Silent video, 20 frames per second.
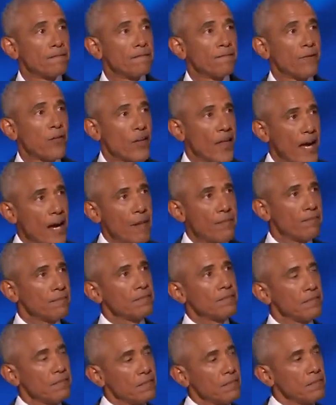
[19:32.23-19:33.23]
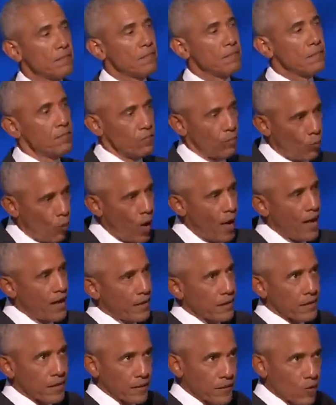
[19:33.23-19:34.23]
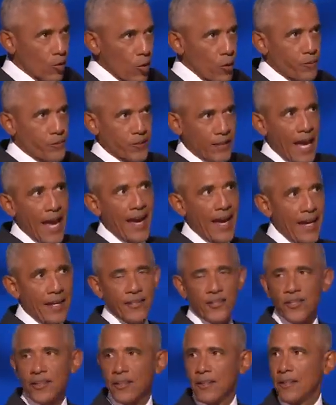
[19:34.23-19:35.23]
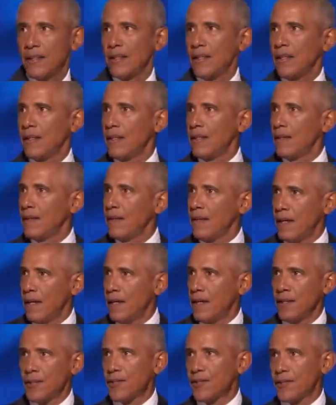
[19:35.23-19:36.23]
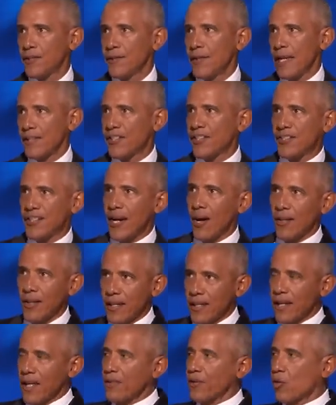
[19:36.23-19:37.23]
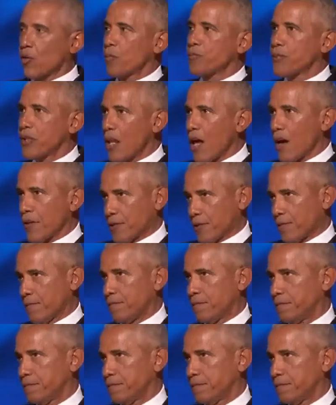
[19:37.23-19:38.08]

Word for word: For them, one group's gains is necessarily another group's loss.